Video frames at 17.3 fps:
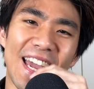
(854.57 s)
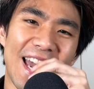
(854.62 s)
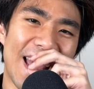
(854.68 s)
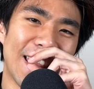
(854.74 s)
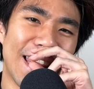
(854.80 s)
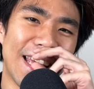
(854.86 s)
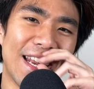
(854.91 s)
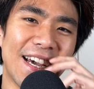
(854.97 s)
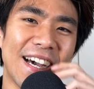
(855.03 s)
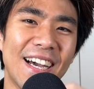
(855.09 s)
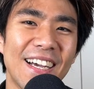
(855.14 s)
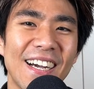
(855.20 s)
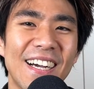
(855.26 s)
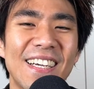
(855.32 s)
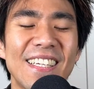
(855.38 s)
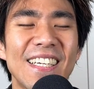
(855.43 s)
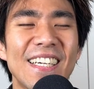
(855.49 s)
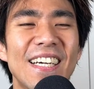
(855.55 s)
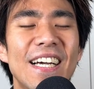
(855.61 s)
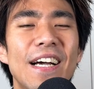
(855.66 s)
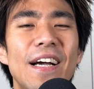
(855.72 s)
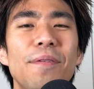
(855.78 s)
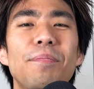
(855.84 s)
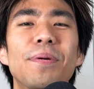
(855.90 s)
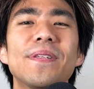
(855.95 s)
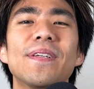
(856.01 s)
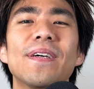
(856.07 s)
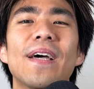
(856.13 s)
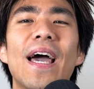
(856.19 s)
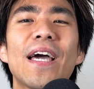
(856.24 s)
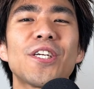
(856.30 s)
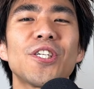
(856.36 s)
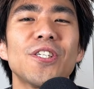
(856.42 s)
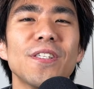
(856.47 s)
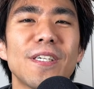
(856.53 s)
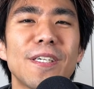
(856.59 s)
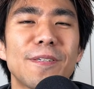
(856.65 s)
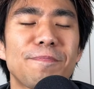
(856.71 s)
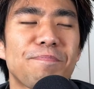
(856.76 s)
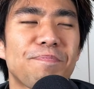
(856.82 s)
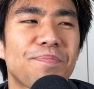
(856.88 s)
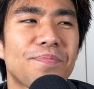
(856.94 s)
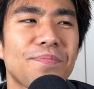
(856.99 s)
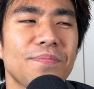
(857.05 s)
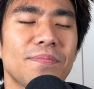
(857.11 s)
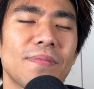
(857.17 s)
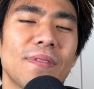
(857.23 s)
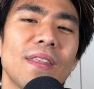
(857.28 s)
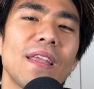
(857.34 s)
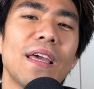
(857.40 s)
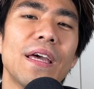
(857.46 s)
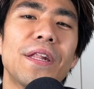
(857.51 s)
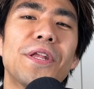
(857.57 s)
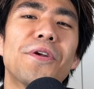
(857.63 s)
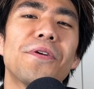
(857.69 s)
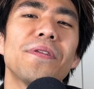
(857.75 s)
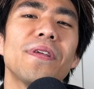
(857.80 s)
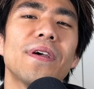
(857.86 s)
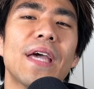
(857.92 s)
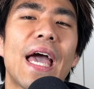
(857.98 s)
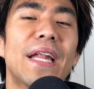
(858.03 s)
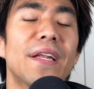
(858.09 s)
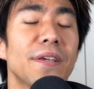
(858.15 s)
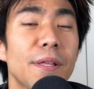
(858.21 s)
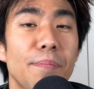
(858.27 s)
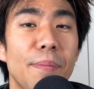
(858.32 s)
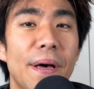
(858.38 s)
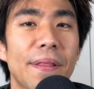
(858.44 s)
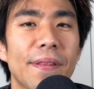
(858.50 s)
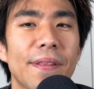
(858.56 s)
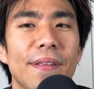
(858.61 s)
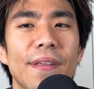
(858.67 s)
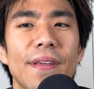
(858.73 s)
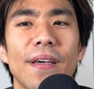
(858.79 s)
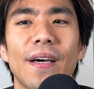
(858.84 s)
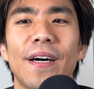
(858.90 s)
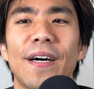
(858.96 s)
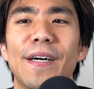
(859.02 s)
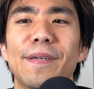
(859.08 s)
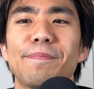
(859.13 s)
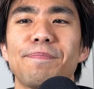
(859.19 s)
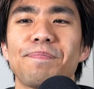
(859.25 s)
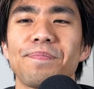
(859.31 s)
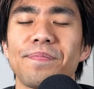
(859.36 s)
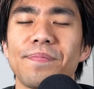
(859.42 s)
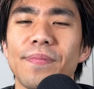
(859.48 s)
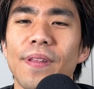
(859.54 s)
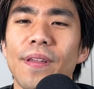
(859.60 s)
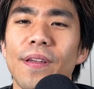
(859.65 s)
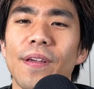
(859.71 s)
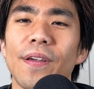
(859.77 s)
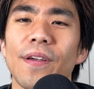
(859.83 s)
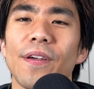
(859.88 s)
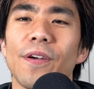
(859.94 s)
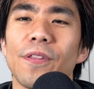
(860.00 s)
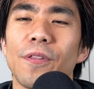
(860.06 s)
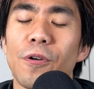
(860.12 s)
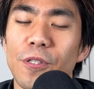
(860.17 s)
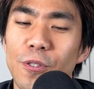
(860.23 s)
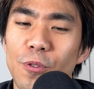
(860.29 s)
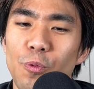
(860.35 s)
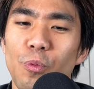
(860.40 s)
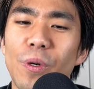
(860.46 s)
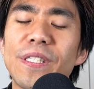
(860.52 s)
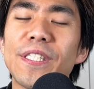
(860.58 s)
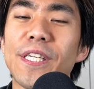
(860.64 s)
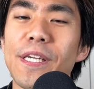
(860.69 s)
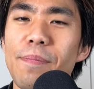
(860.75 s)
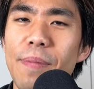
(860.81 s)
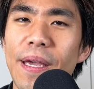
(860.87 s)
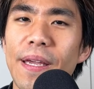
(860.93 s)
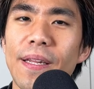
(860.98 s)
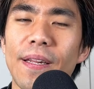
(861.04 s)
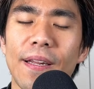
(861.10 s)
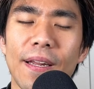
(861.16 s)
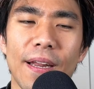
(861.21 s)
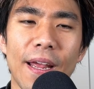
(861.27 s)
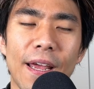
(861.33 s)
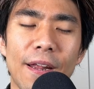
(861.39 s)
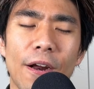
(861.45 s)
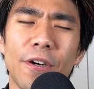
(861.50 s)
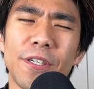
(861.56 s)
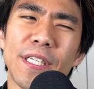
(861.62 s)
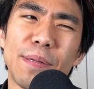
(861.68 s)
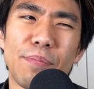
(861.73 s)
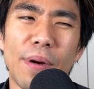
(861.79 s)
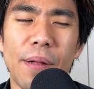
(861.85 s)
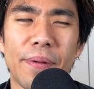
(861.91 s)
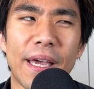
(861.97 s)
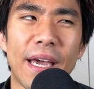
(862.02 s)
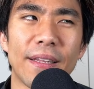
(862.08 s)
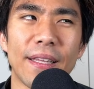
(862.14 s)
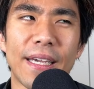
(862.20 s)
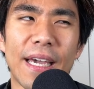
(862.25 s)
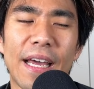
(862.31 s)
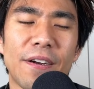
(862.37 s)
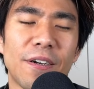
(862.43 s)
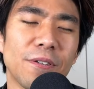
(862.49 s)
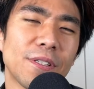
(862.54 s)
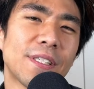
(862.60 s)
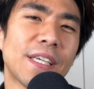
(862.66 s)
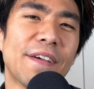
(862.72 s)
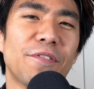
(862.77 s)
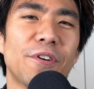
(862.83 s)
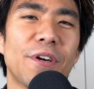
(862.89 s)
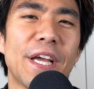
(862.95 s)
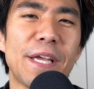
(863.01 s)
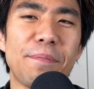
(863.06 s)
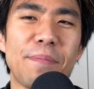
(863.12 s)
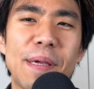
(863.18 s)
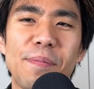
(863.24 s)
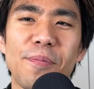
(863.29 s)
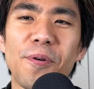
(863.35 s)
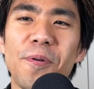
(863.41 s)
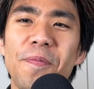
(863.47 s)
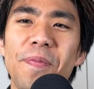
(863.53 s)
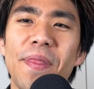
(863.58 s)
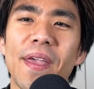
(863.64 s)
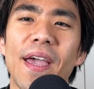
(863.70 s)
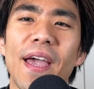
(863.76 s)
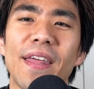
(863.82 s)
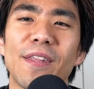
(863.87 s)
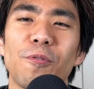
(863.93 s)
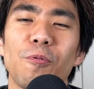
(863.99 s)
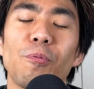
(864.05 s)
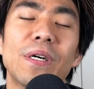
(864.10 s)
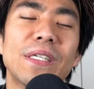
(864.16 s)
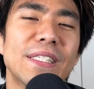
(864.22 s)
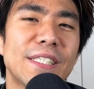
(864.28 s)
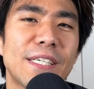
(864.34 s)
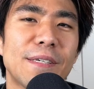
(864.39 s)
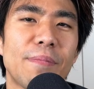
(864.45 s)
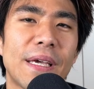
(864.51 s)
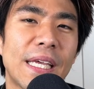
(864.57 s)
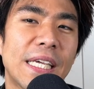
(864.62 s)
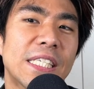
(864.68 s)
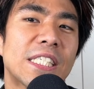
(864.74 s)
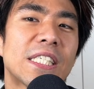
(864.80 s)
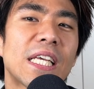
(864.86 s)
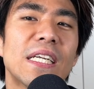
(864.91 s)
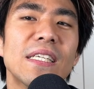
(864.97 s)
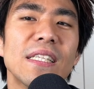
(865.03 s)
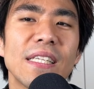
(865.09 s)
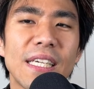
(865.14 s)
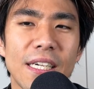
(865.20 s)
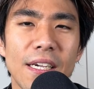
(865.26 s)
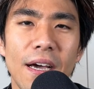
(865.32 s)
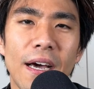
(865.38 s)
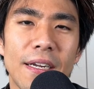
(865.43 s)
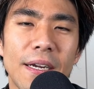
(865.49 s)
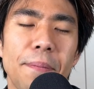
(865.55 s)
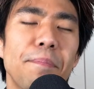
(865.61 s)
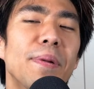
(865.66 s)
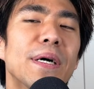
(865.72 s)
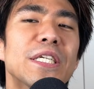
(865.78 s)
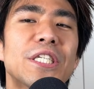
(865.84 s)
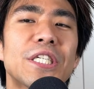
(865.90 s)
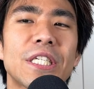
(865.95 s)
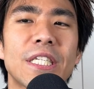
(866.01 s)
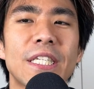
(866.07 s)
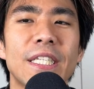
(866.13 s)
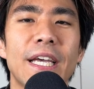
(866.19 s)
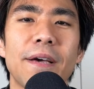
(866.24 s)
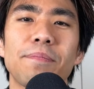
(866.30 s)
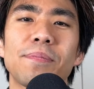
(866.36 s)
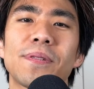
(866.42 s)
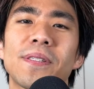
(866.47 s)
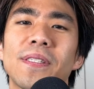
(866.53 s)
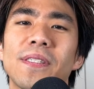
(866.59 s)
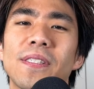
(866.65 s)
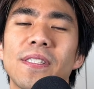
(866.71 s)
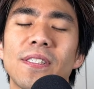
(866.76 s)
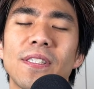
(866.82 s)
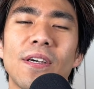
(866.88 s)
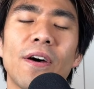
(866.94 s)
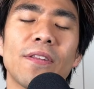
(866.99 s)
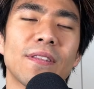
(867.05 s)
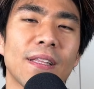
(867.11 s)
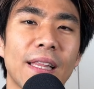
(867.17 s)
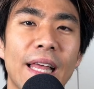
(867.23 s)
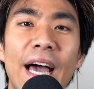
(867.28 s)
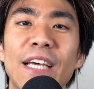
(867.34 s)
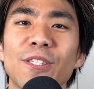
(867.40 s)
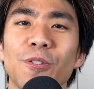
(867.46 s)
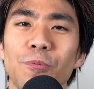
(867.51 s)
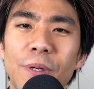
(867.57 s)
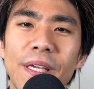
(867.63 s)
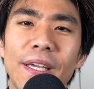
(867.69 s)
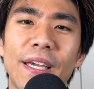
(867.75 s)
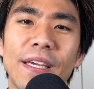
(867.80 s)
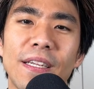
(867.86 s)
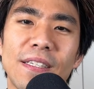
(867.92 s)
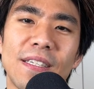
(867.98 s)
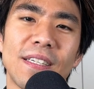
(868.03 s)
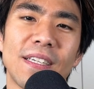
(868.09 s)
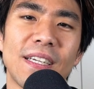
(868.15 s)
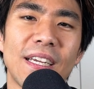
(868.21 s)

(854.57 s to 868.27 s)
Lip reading: And then, but actually near the end of the month, there's one teammate, and our team probably had like, I don't know, 7 or 8 people. And then one teammate, he suddenly got a bunch of steps on the last weekend.